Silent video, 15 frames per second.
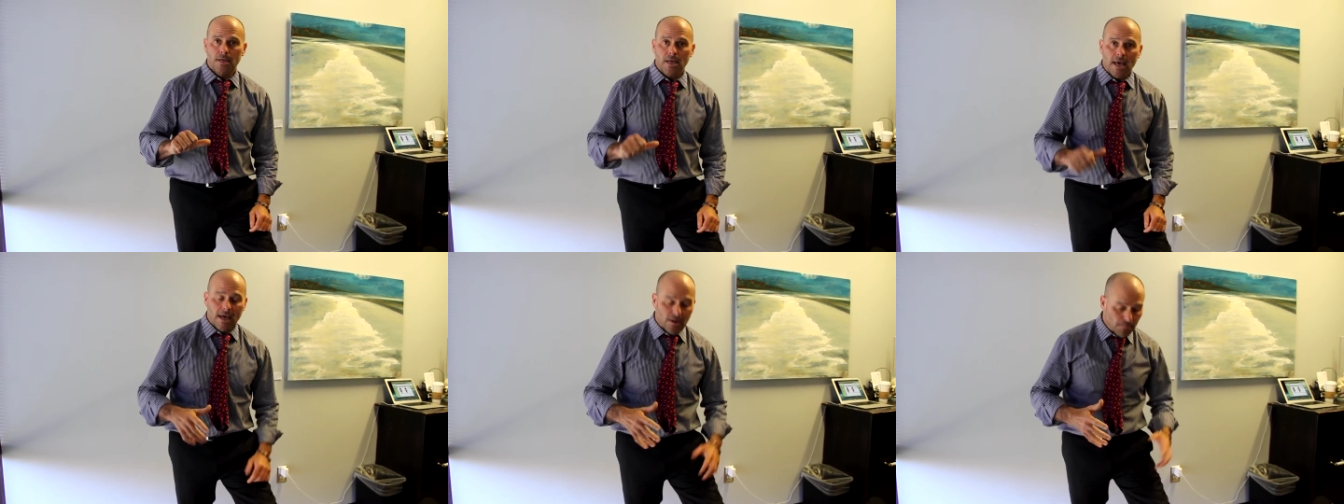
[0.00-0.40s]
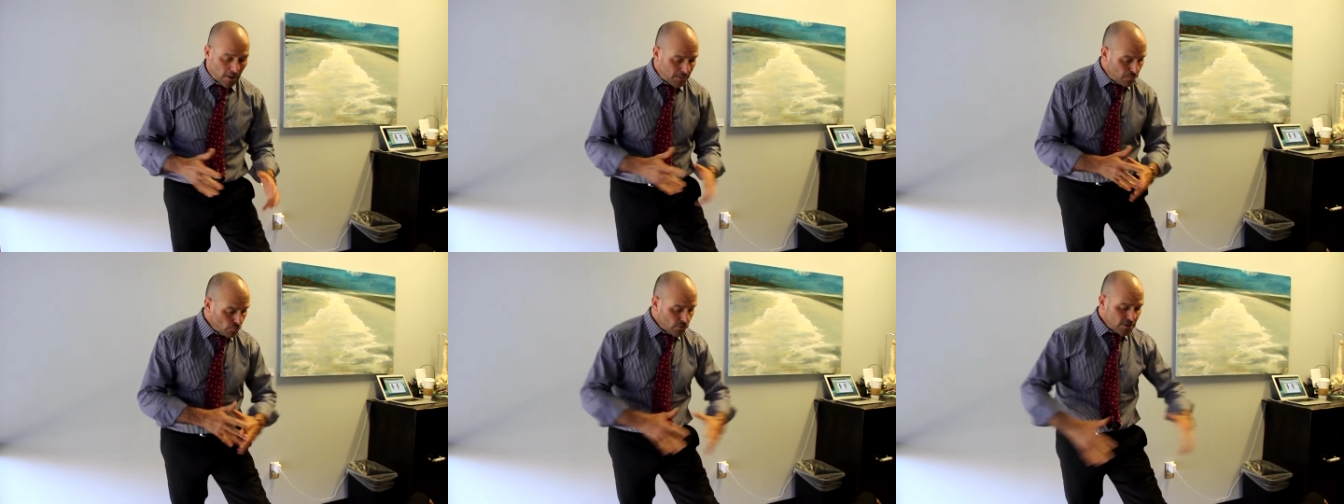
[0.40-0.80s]
And by
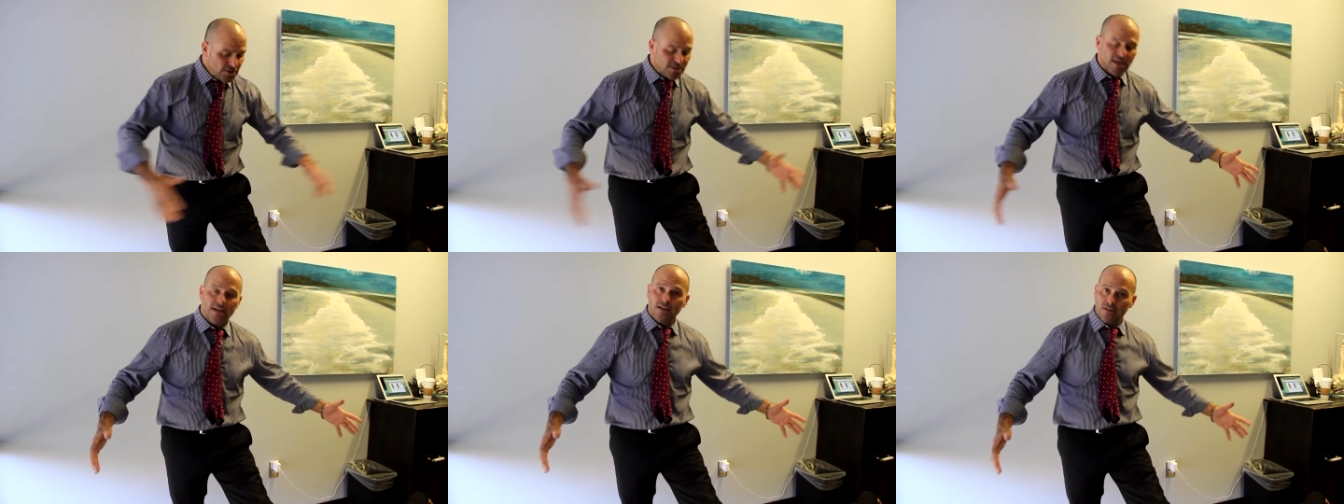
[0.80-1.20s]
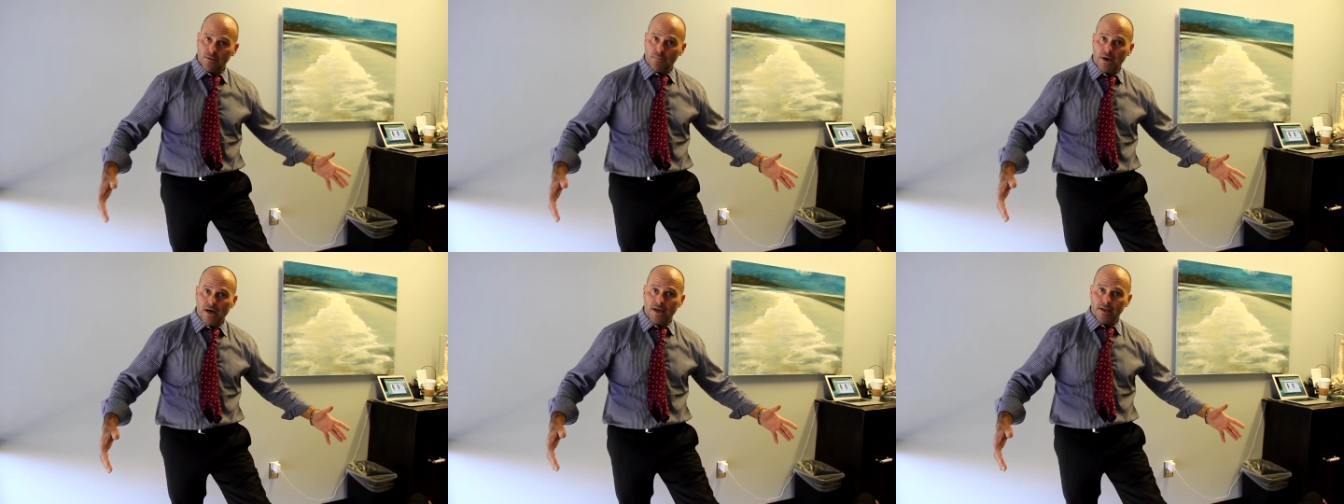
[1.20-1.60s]
presetting the
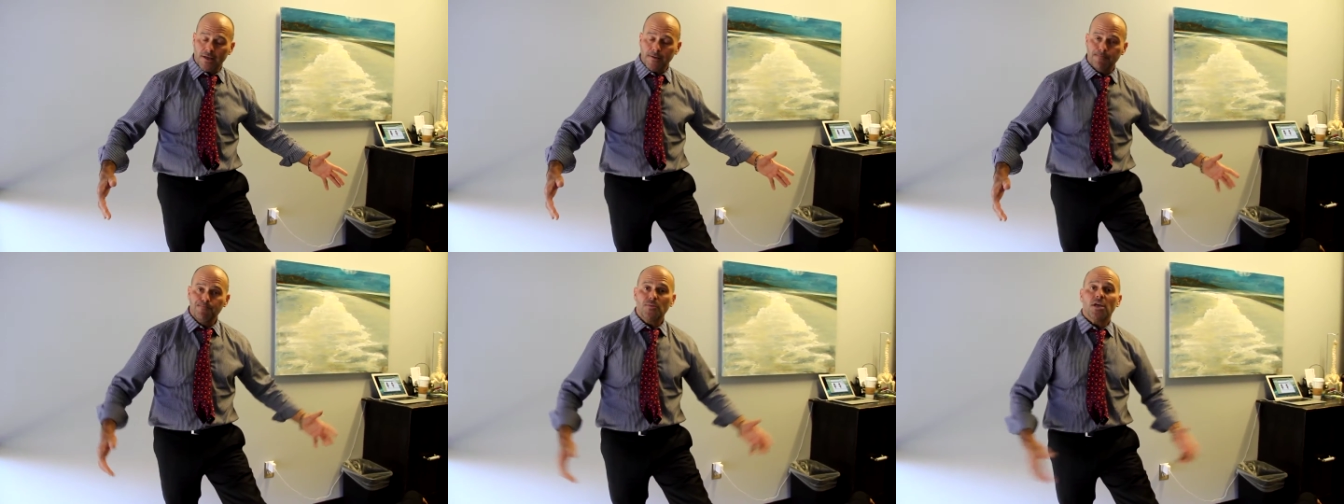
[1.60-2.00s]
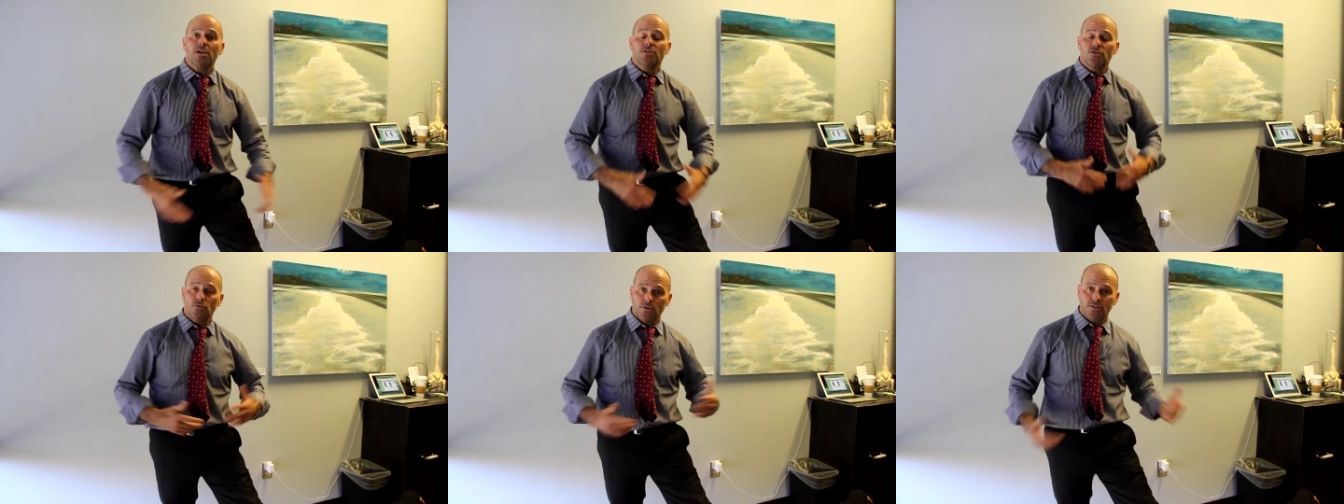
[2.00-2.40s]
body
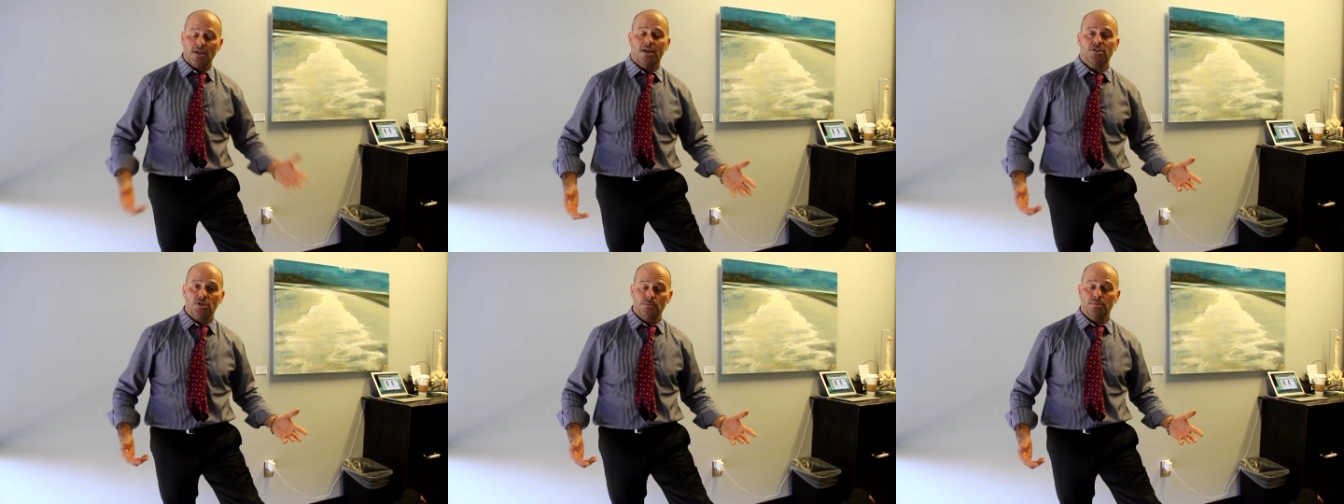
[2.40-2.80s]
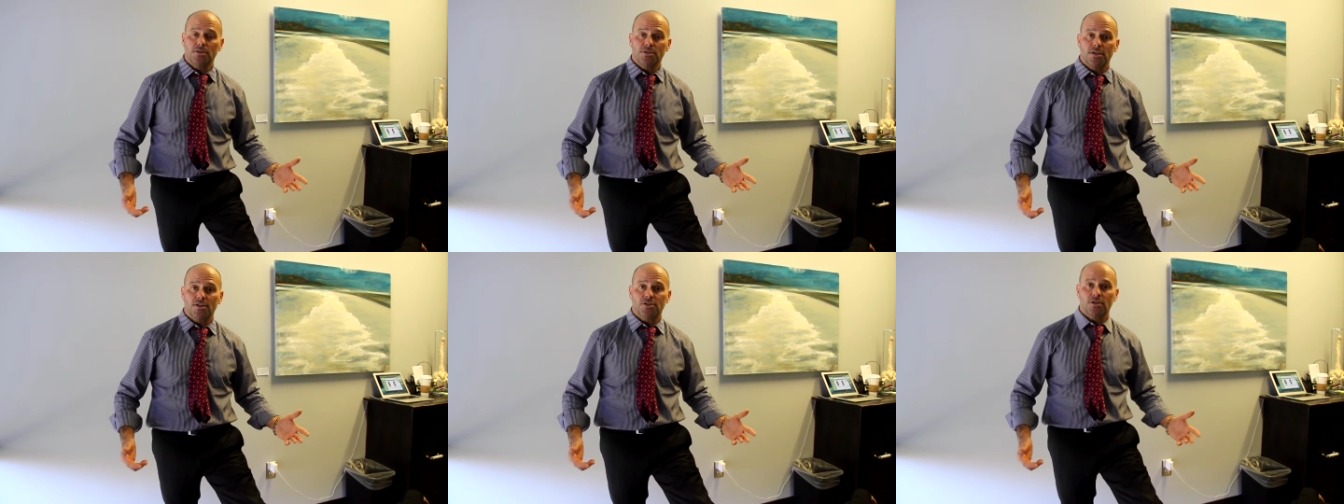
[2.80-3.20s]
into a tension
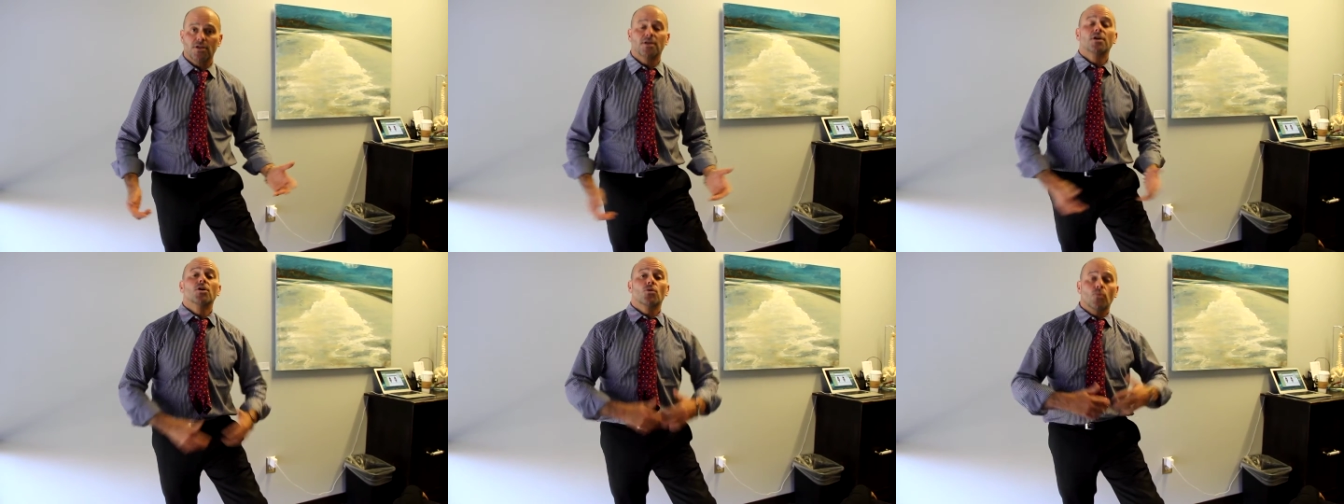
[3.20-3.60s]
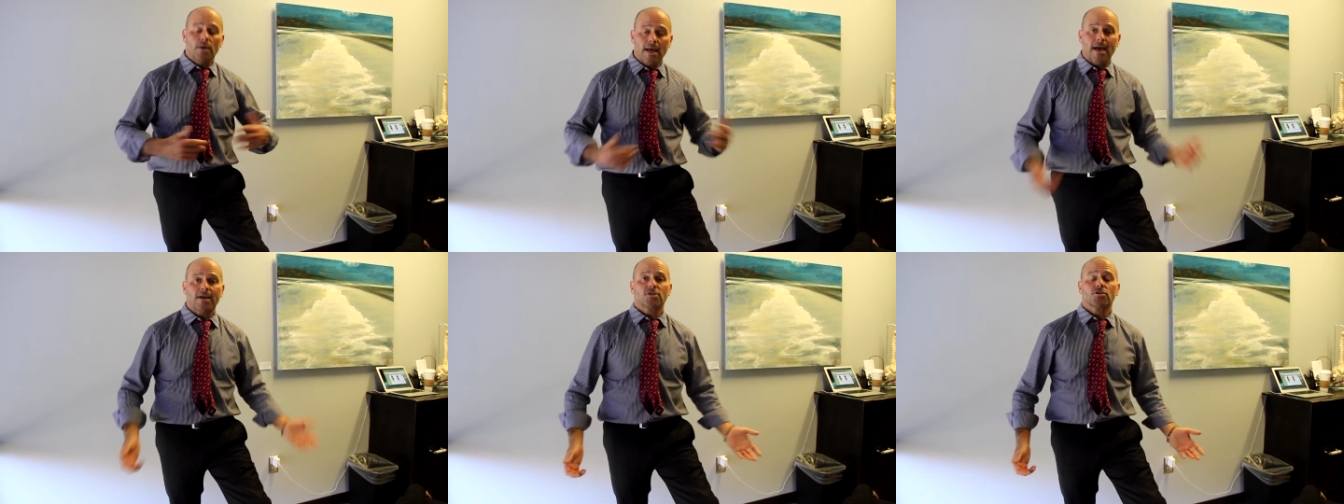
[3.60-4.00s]
position, we
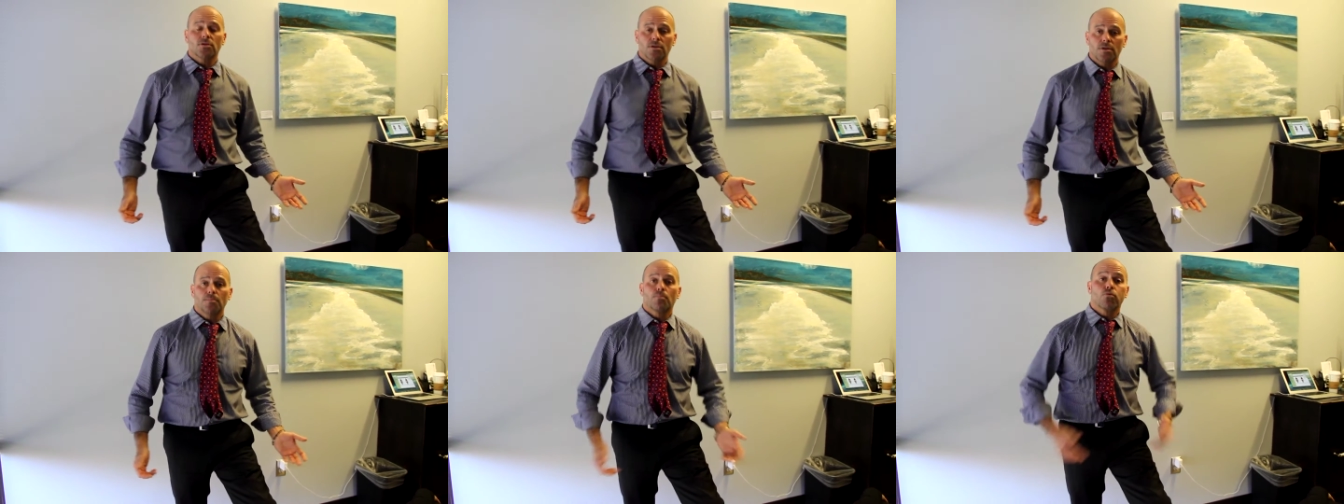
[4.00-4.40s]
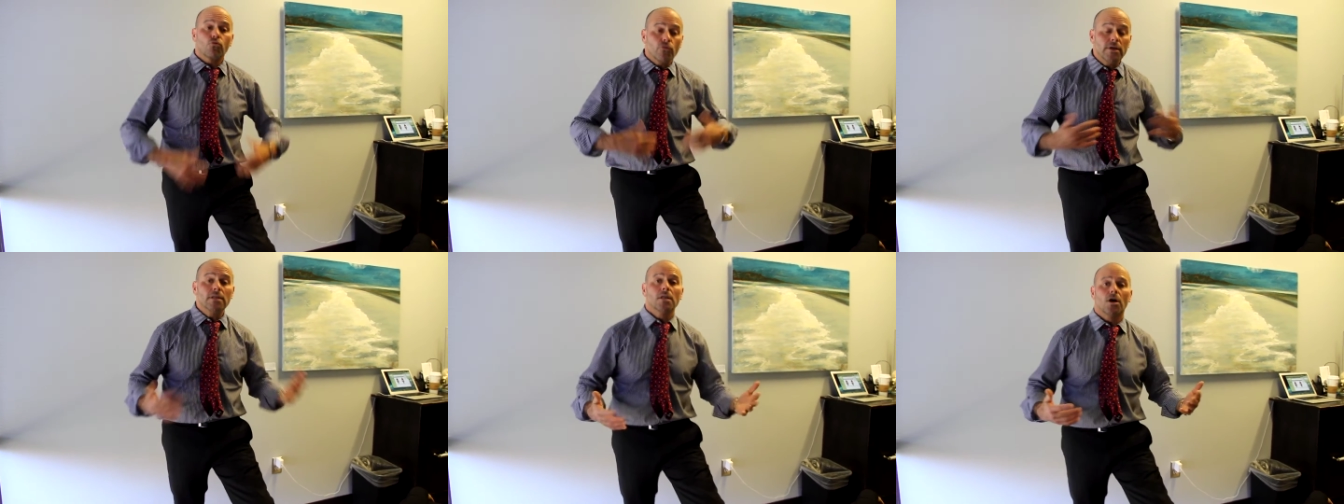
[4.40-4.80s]
actually
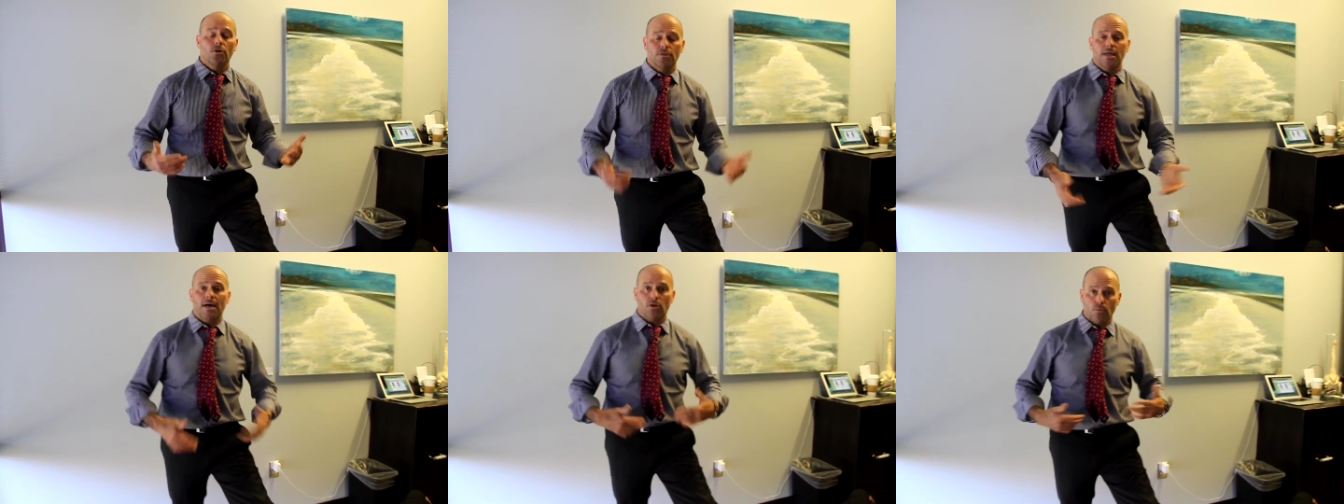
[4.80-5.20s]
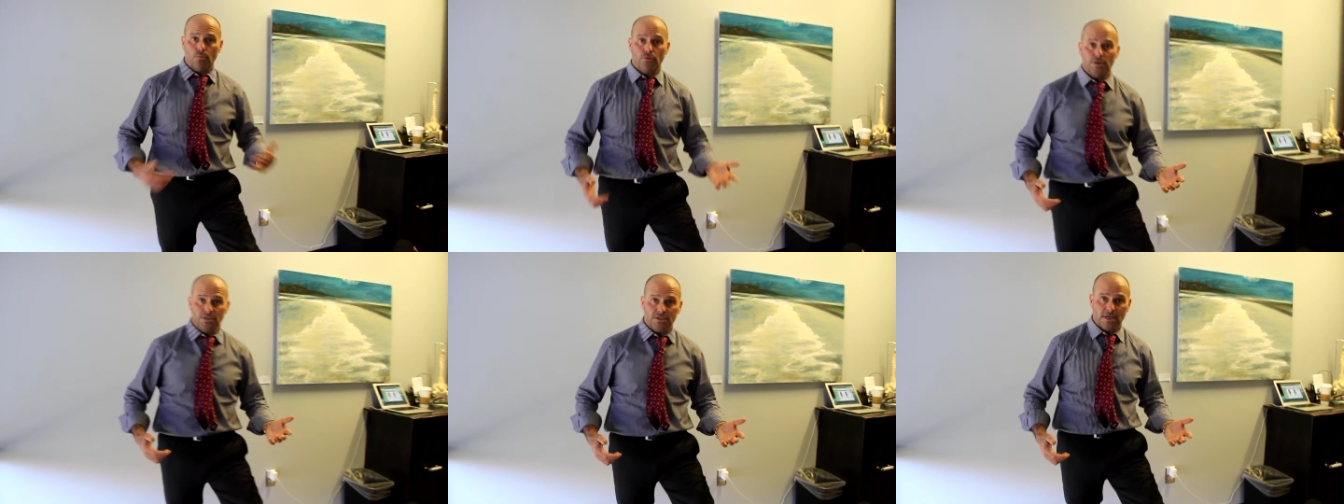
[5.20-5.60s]
preload that or
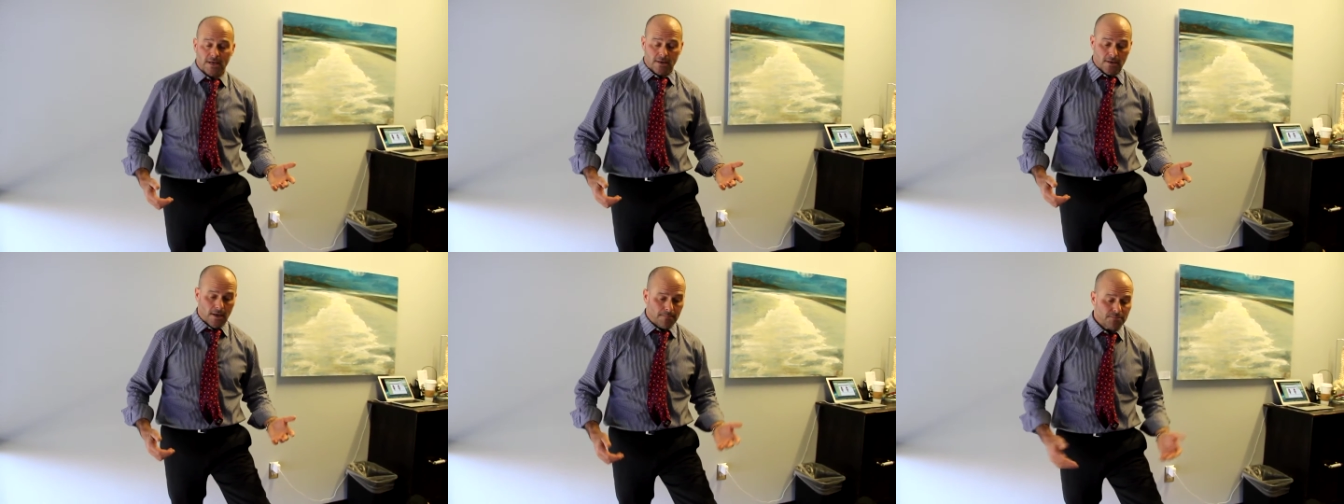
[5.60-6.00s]
preset it up.